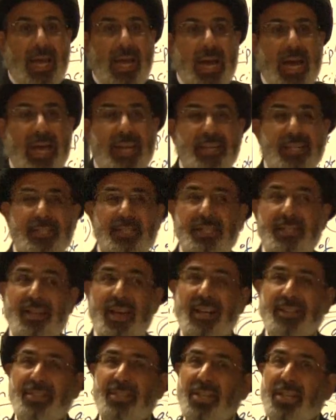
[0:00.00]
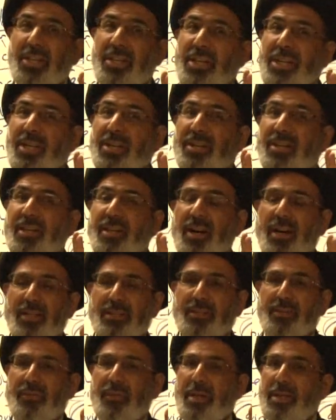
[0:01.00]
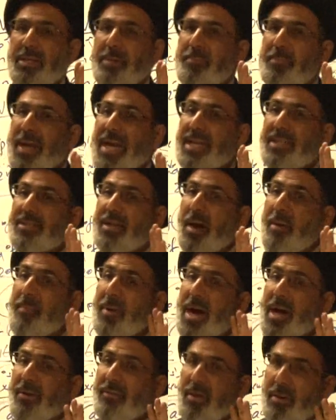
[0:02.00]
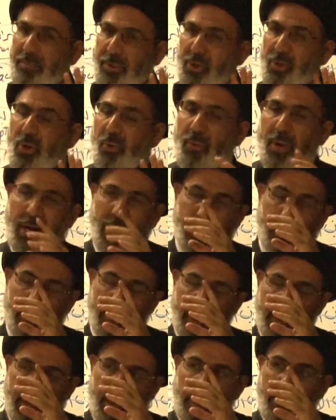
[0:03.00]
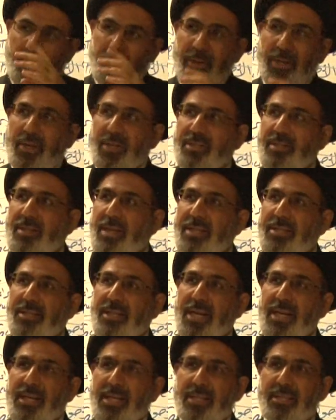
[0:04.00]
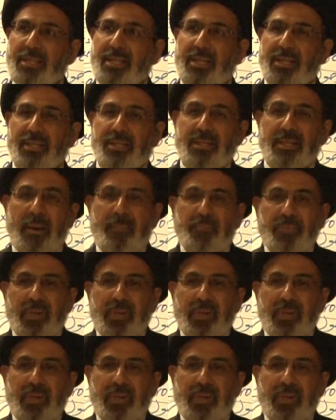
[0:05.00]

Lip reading: And it's not a clear cut. The debate among them, you know why? Because they say, listen, some